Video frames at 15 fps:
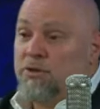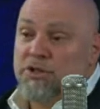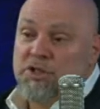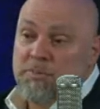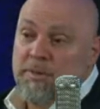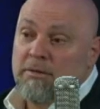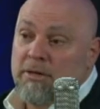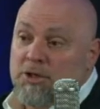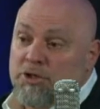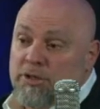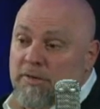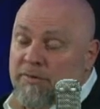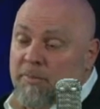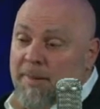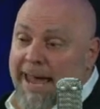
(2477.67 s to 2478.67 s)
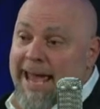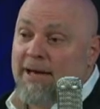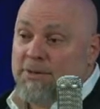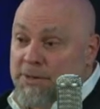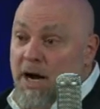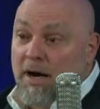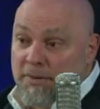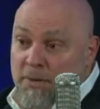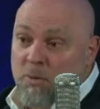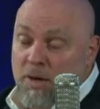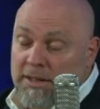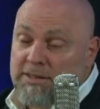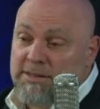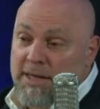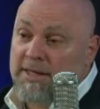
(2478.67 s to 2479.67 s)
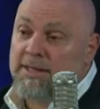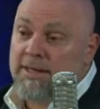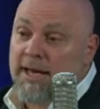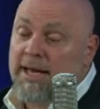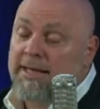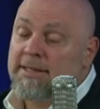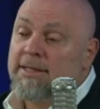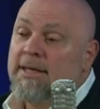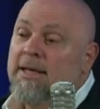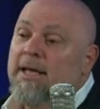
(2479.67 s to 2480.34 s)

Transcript: or spiritual of the panels are the ones done at night,